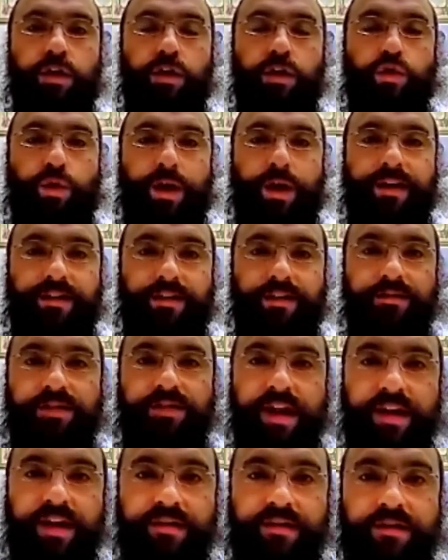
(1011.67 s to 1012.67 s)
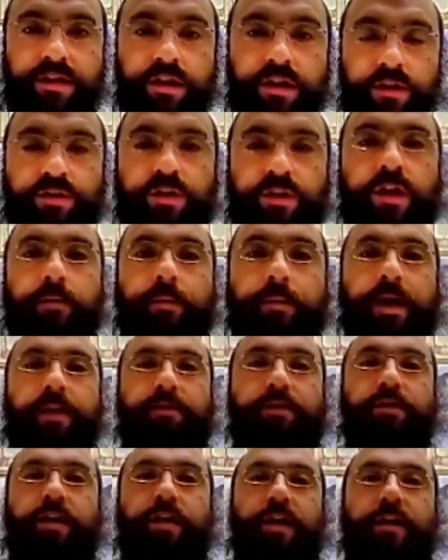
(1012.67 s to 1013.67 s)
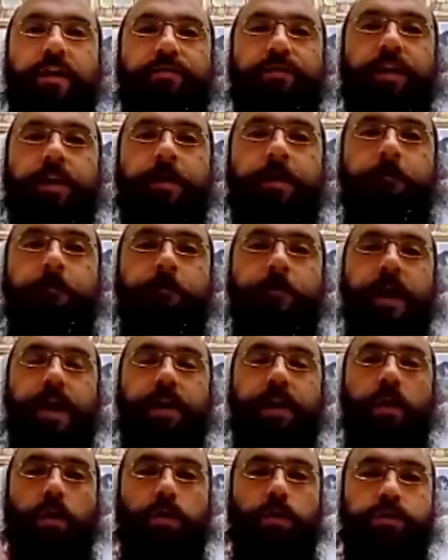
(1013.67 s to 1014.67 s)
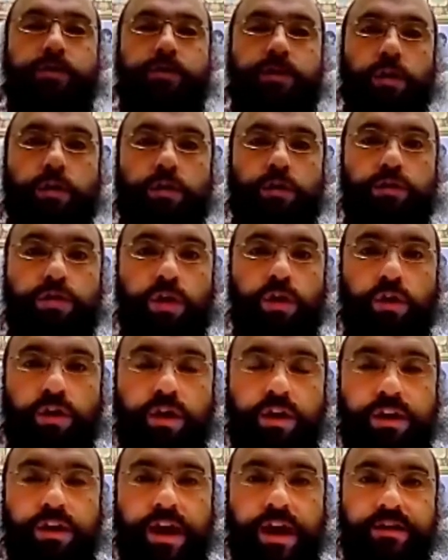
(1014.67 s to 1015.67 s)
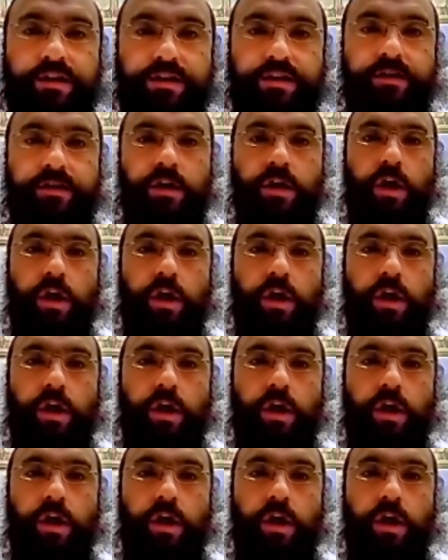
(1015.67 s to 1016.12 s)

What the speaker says: great events for Chabad of Rechavia and also Torah classes.